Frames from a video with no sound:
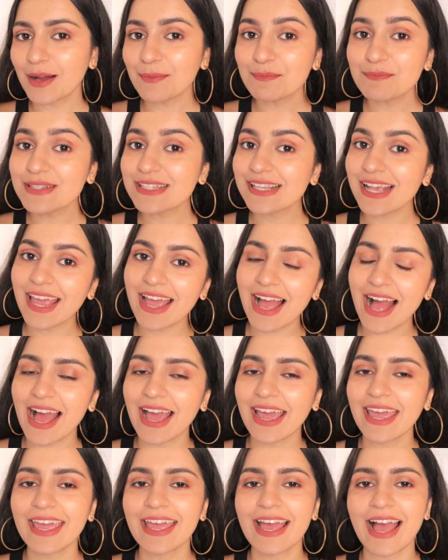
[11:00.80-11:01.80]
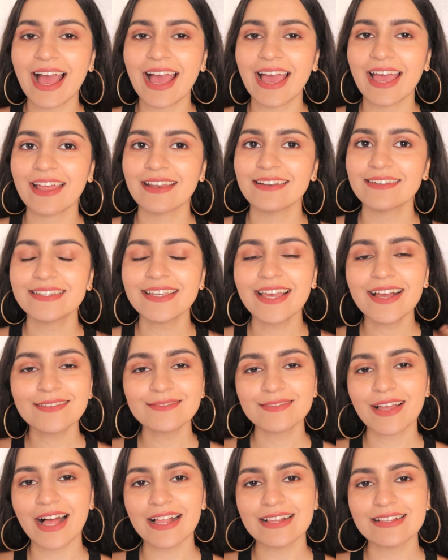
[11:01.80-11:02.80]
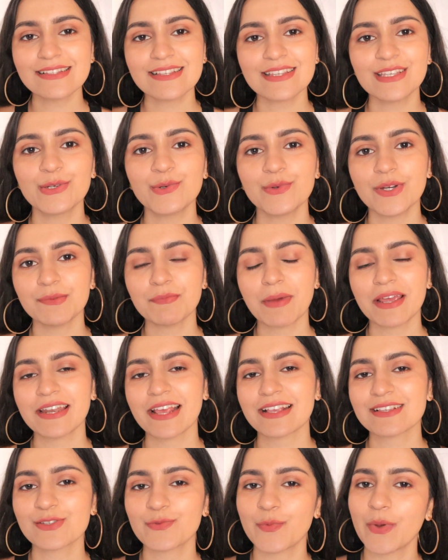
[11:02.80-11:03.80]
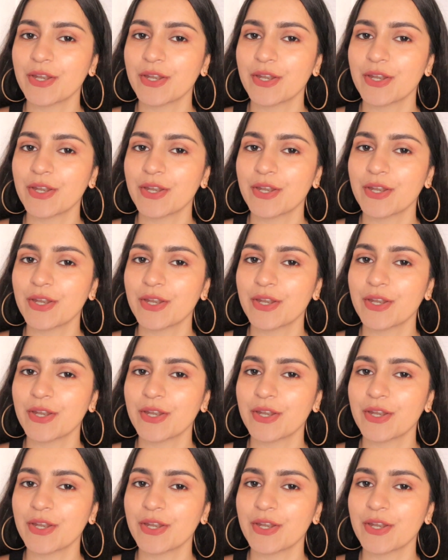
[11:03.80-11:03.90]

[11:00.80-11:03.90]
come say hi, and yeah, I'll see you in my next